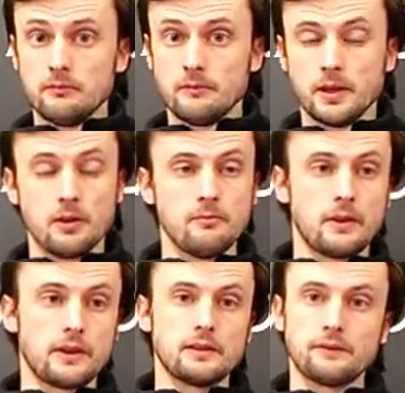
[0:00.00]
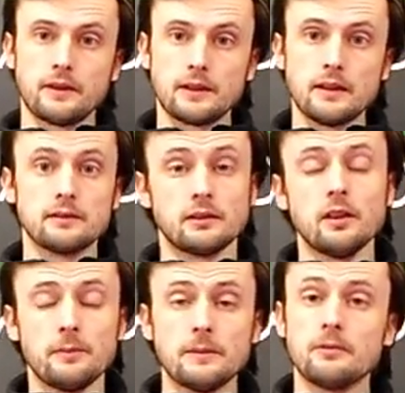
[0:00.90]
you know, Monday to Friday, because a
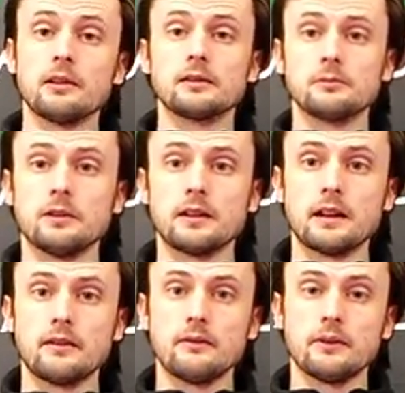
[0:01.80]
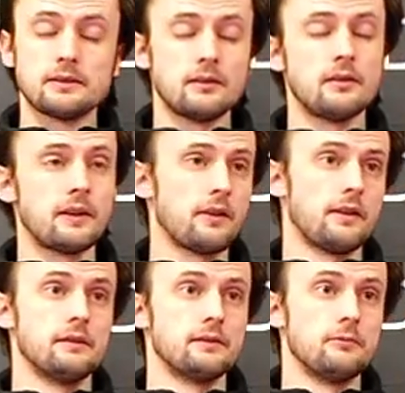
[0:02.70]
lot of people like to work out, there's a lot of other
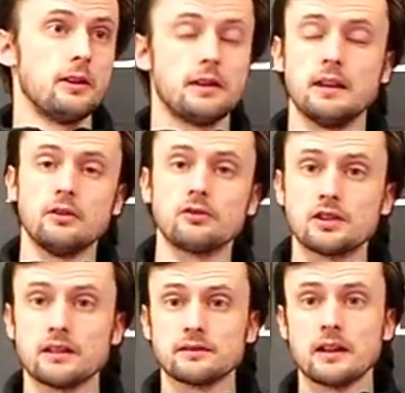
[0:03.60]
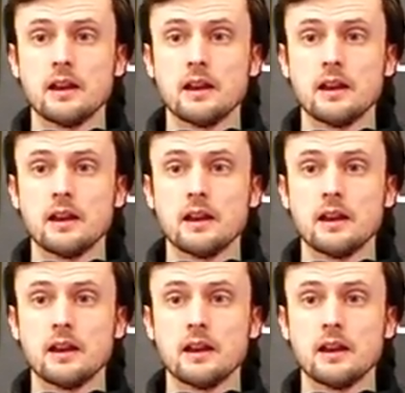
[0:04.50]
things that work here, not just